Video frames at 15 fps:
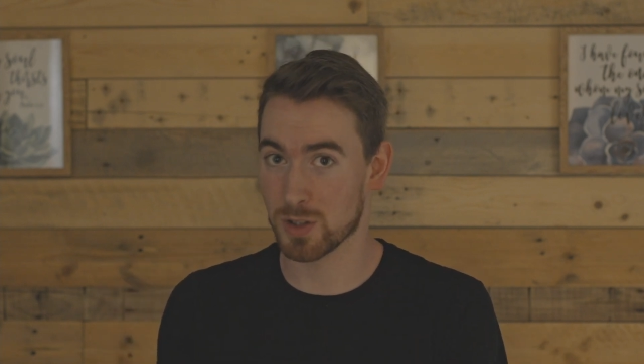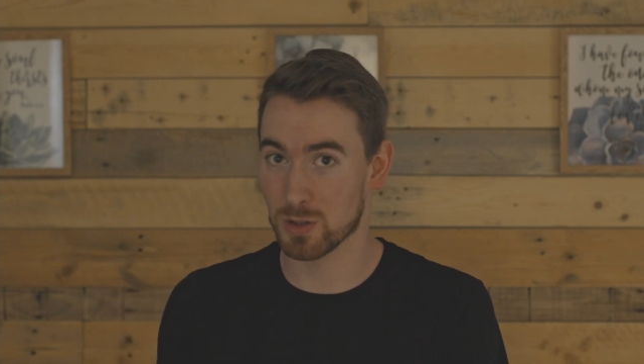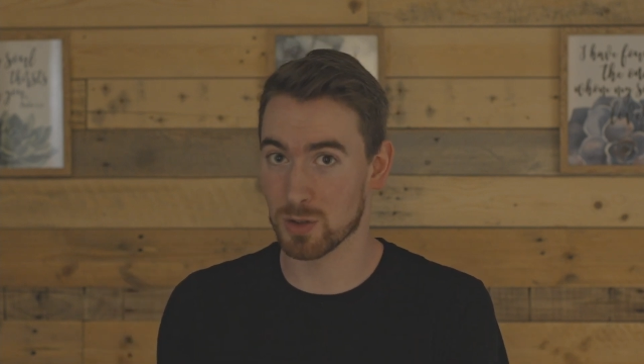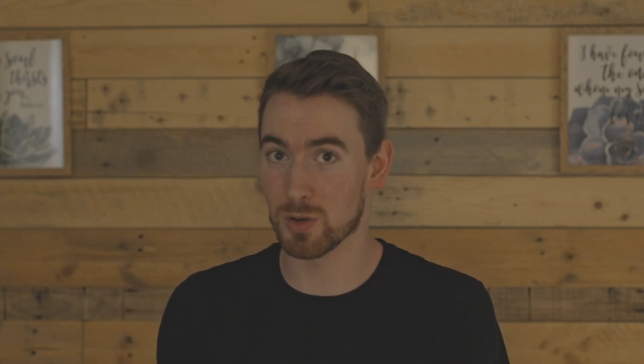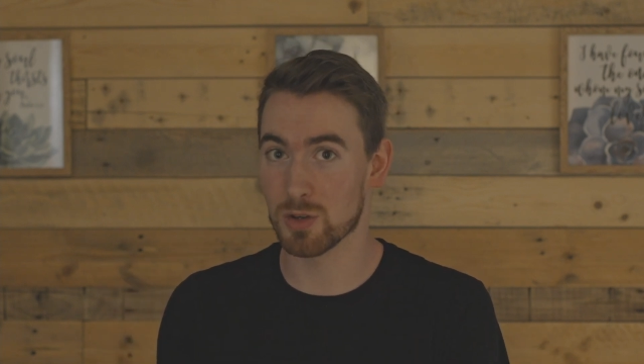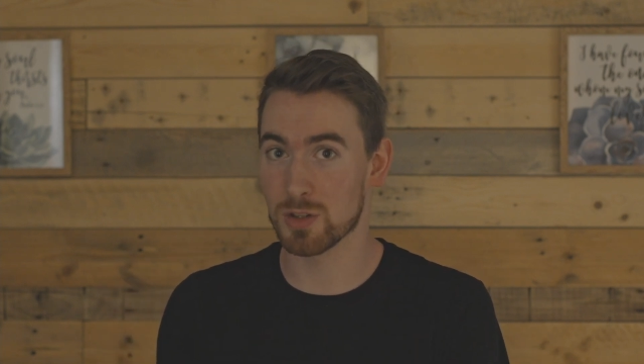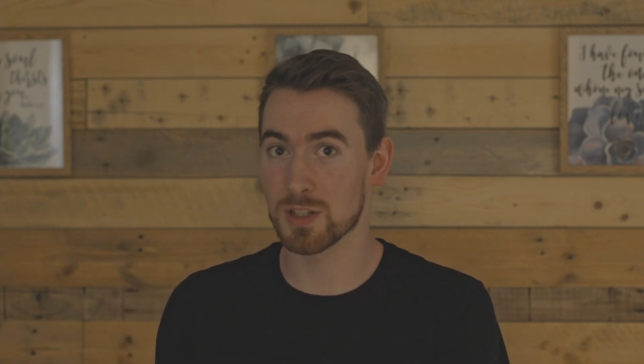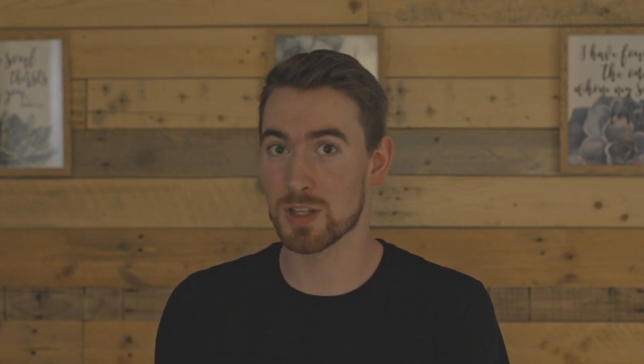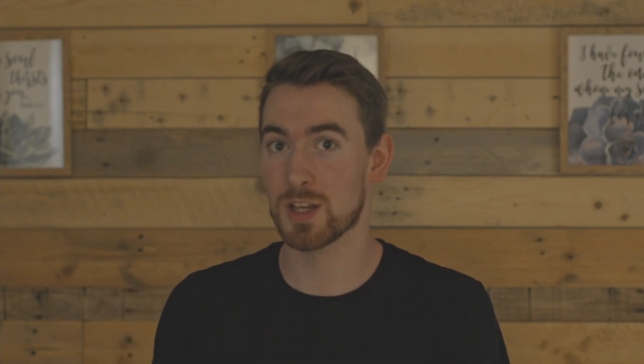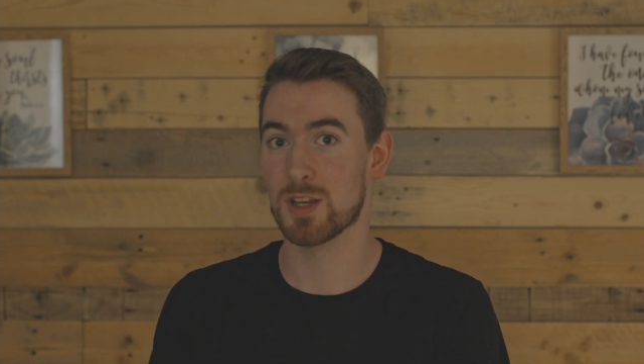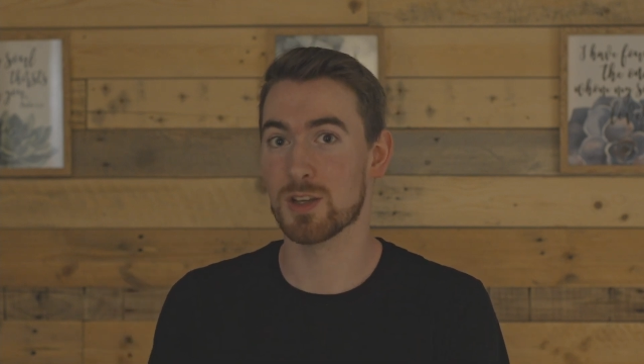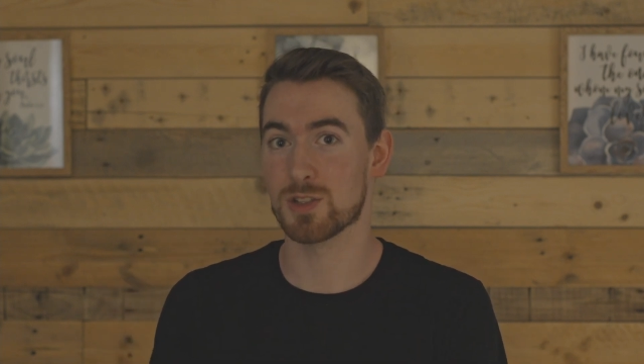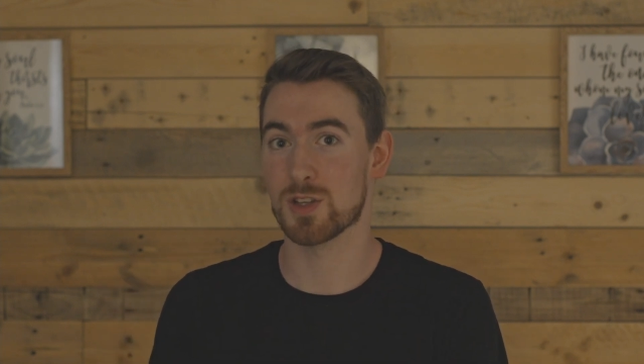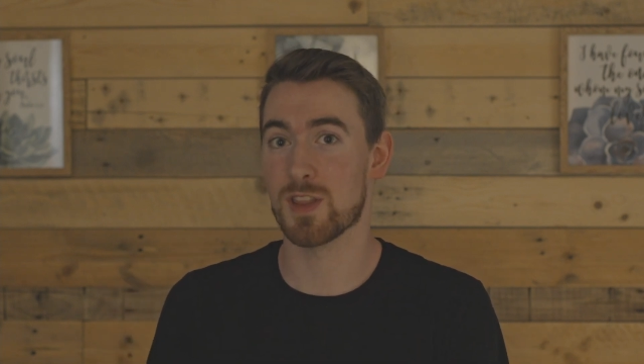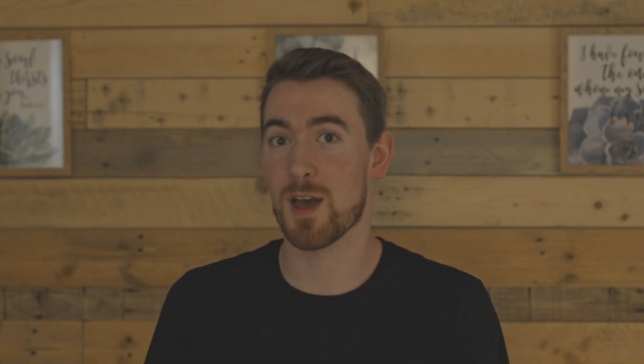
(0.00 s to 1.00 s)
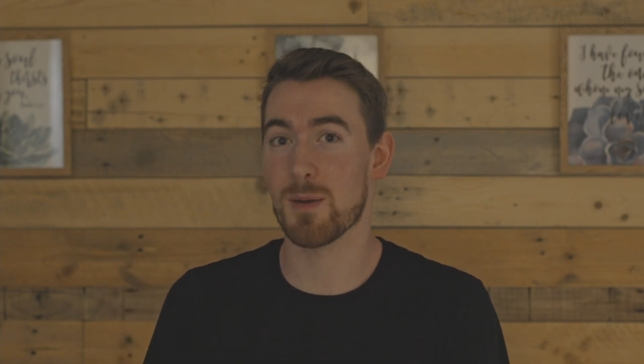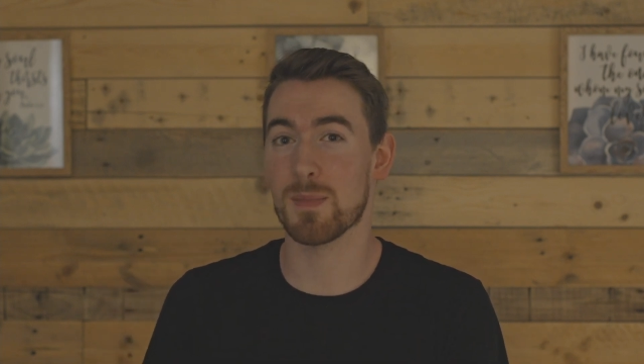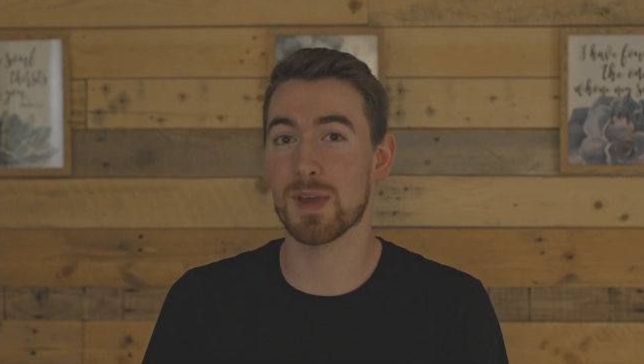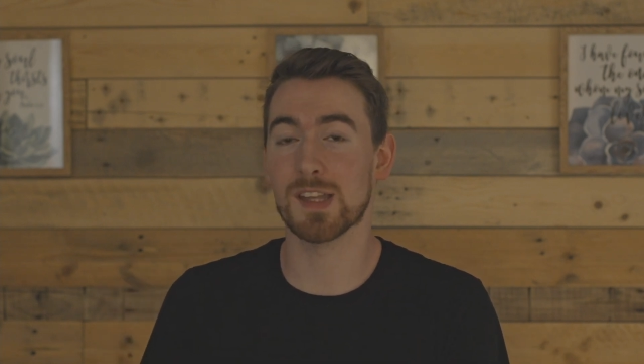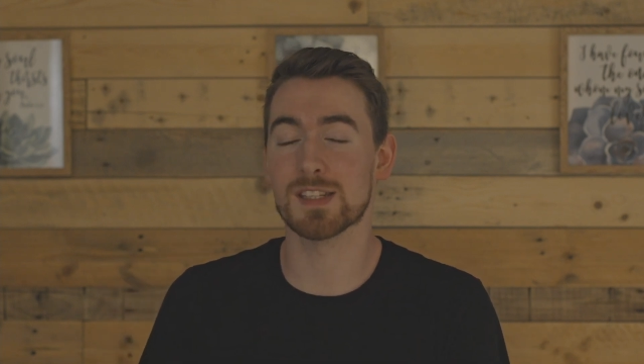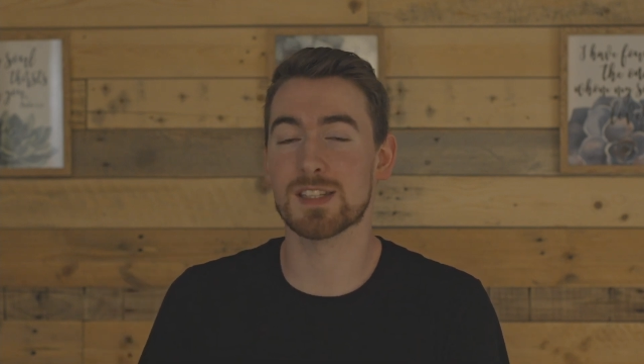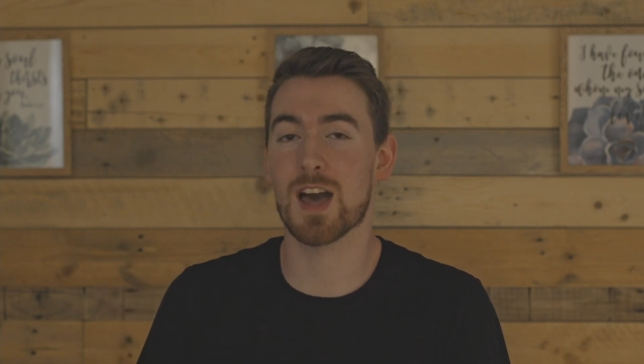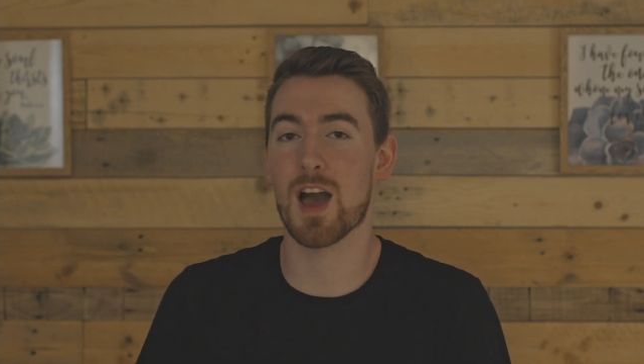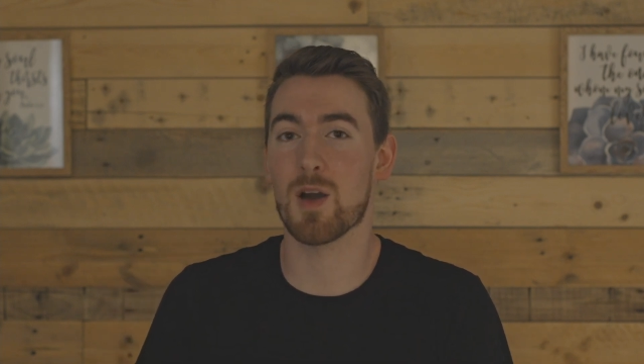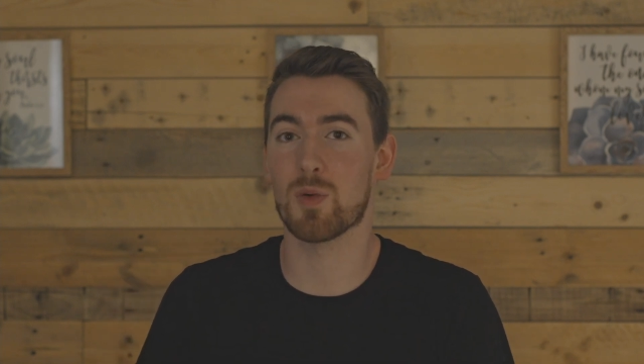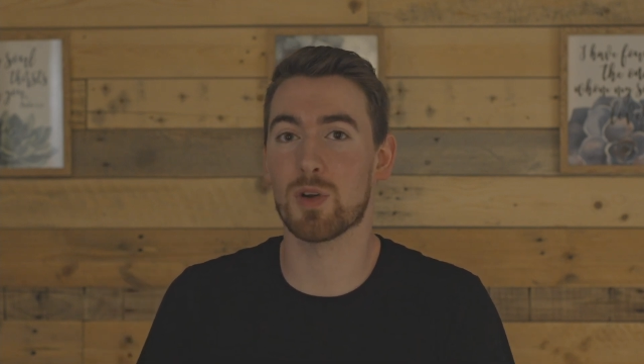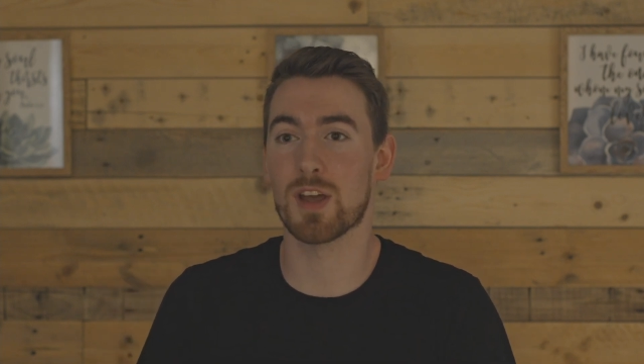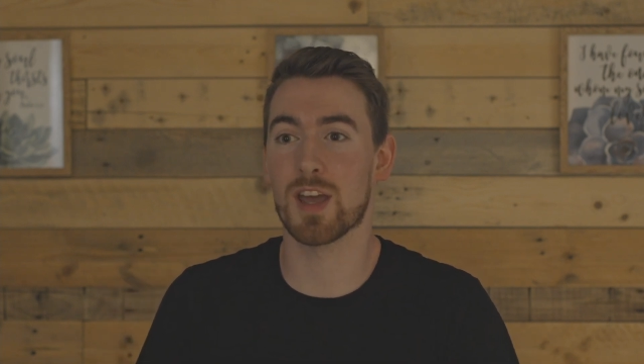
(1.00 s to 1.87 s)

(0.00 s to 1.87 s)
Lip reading: the Lord. So that means that I want